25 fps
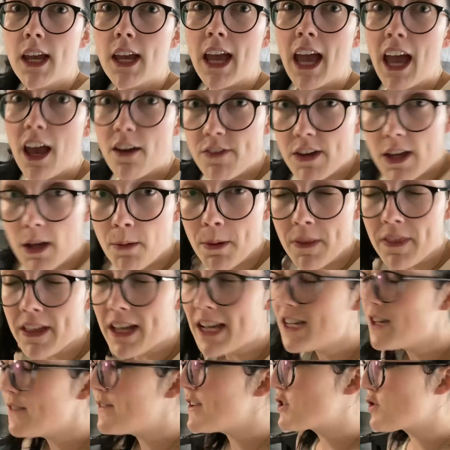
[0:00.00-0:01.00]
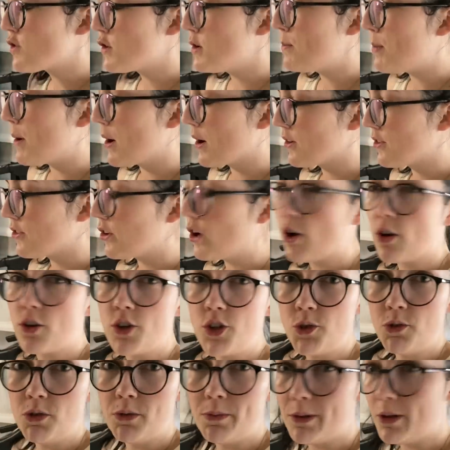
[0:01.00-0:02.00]
heavy, but the individual parts are
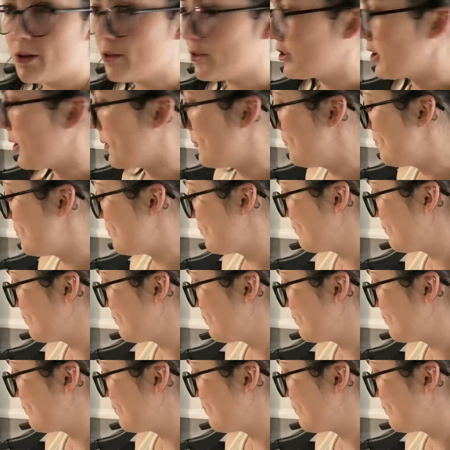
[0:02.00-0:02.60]
doable. So